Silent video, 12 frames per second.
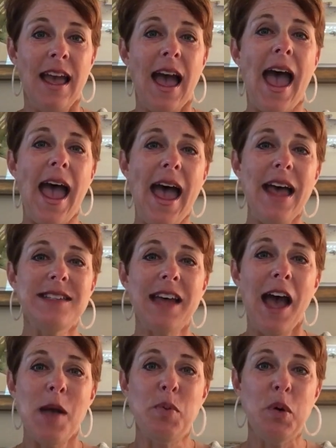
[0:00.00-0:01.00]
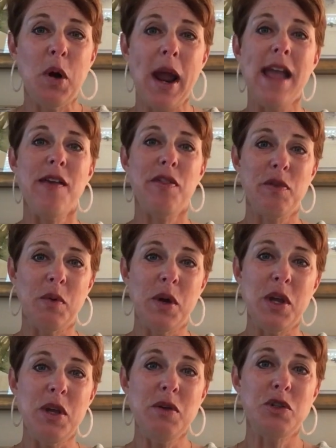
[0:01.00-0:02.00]
As I pray
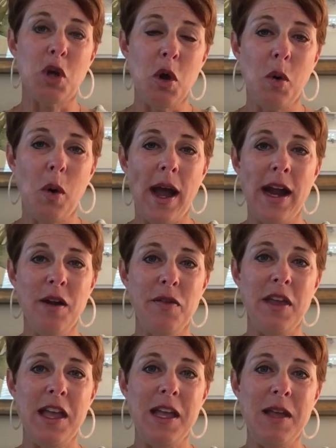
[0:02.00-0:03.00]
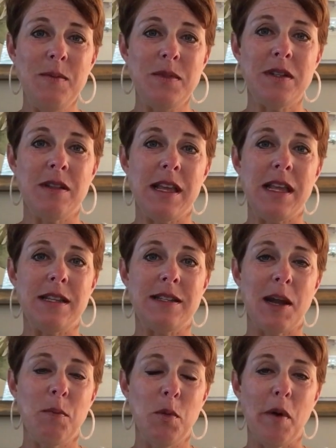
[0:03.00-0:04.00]
through show choir themes the
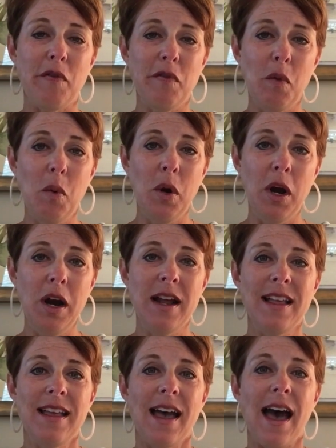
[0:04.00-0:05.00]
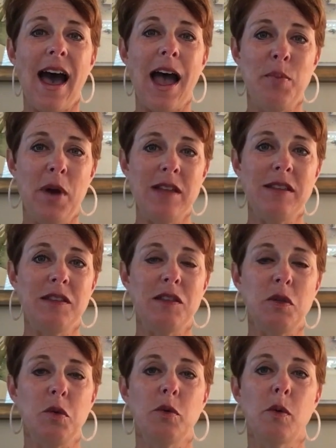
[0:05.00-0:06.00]
summer before, I pray that the
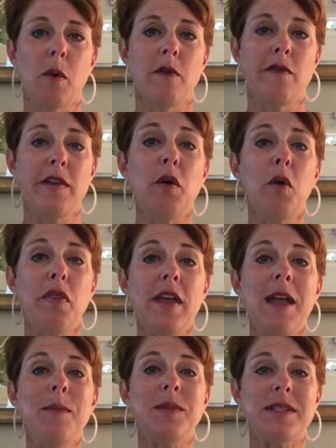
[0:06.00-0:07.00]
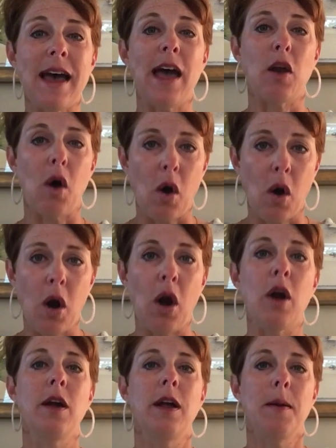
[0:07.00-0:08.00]
Lord will reveal themes that
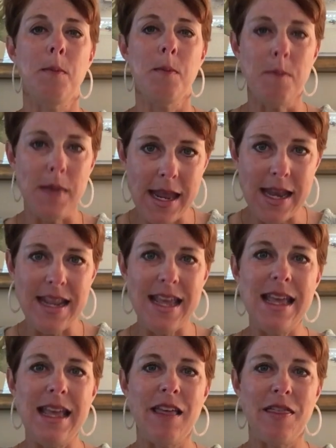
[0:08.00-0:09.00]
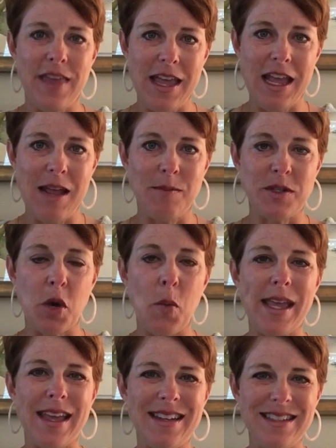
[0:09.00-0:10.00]
are meaty themes that we
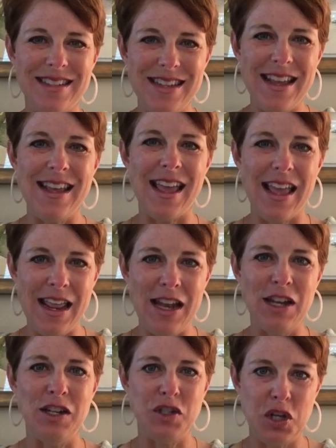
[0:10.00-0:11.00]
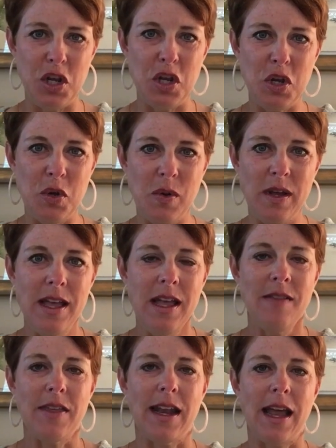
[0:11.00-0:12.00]
can dig into,
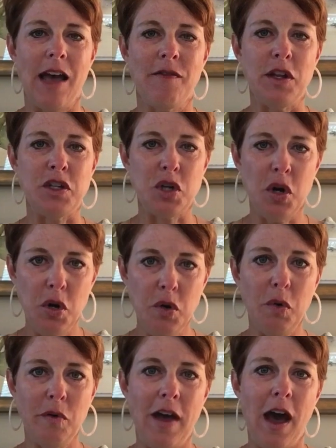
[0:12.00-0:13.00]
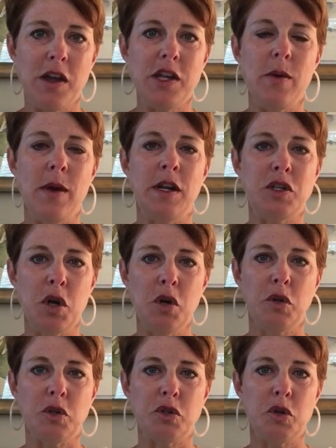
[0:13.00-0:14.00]
that have eternal value and
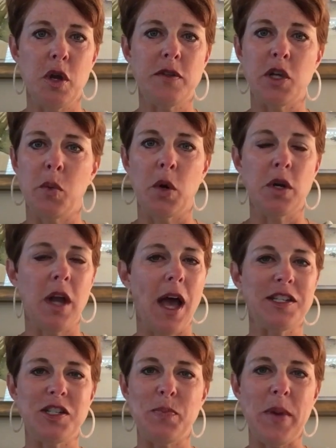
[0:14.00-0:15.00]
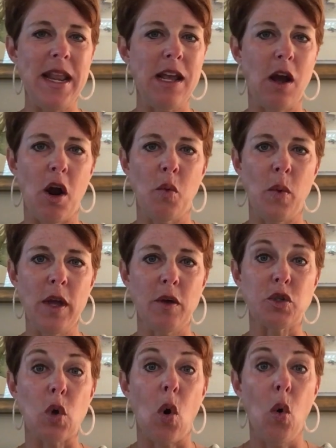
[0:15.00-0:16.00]
eternal truth. So we're not spinning our
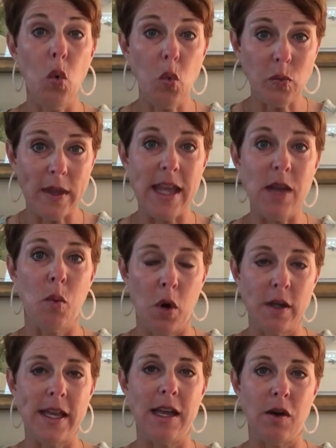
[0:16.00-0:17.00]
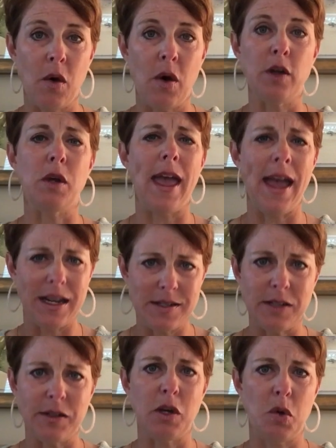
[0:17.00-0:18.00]
wheels only working on
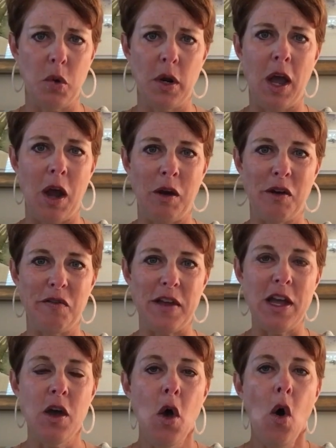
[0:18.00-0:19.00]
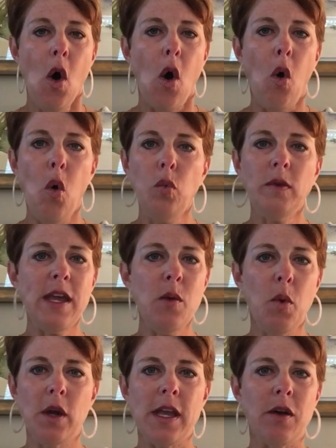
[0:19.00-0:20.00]
excellent choreography, only
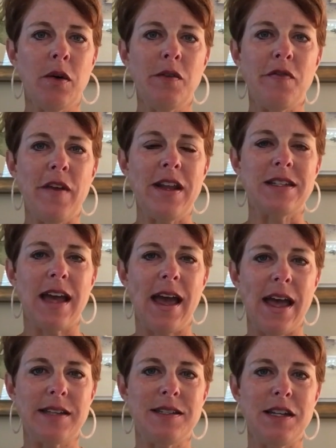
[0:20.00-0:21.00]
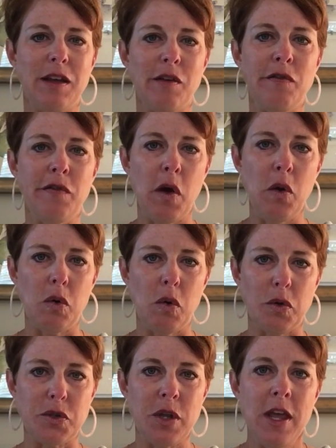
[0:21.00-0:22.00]
working on fantastic
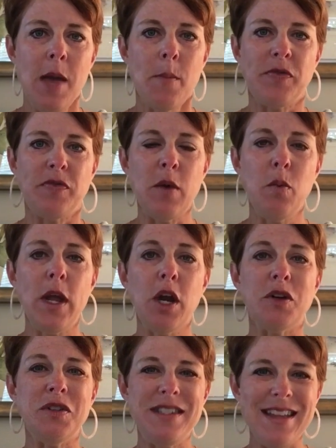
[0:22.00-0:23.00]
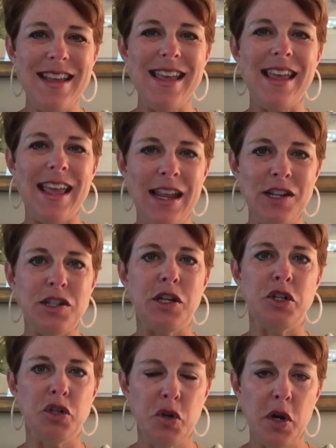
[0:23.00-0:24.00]
vocals, but we are digging into
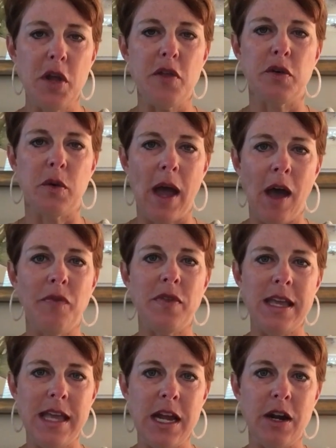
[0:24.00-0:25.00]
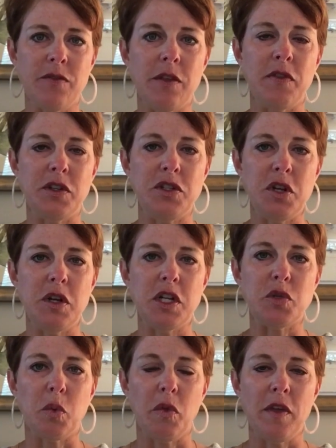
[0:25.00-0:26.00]
truth throughout the year that the
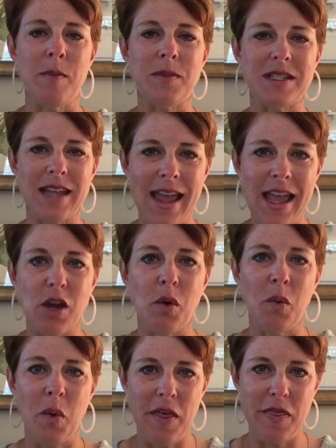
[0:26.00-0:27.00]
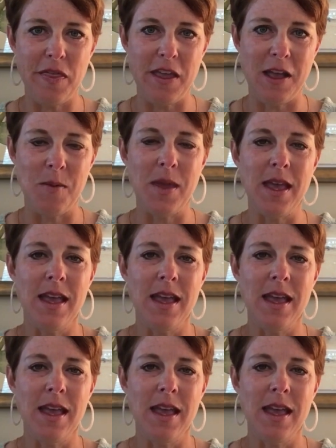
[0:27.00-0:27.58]
students will then take with them